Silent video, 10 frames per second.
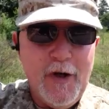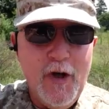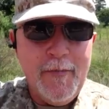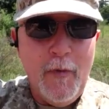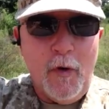
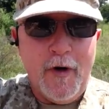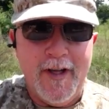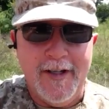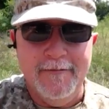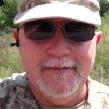Good
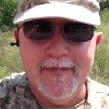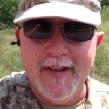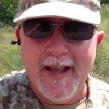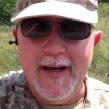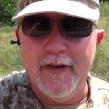morning.
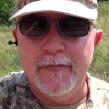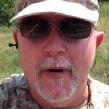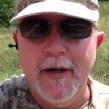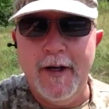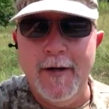It is
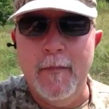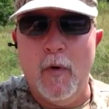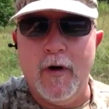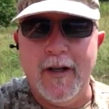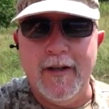Monday
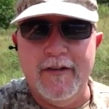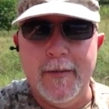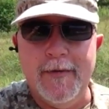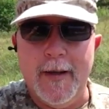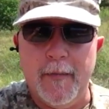morning,
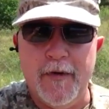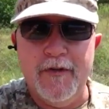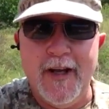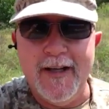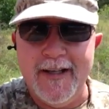September
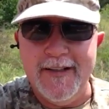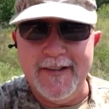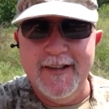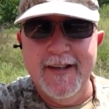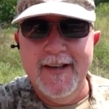2nd
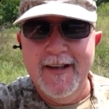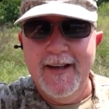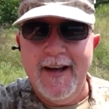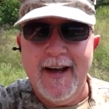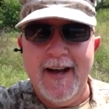
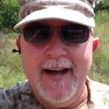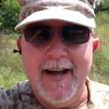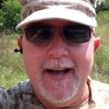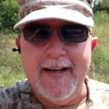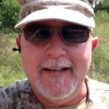
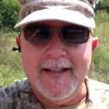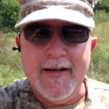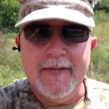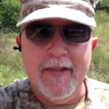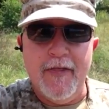at
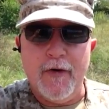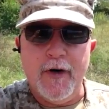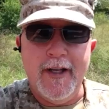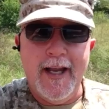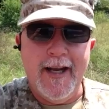
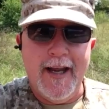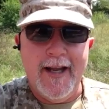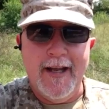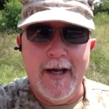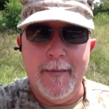11:38
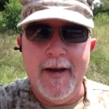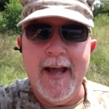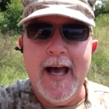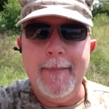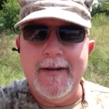a.m. and
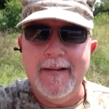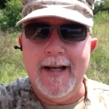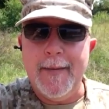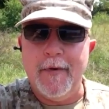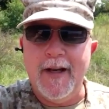happy
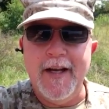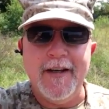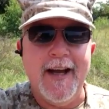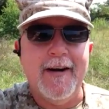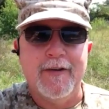Labor Day
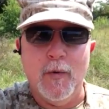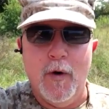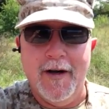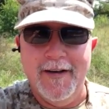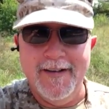to
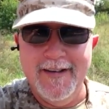everyone.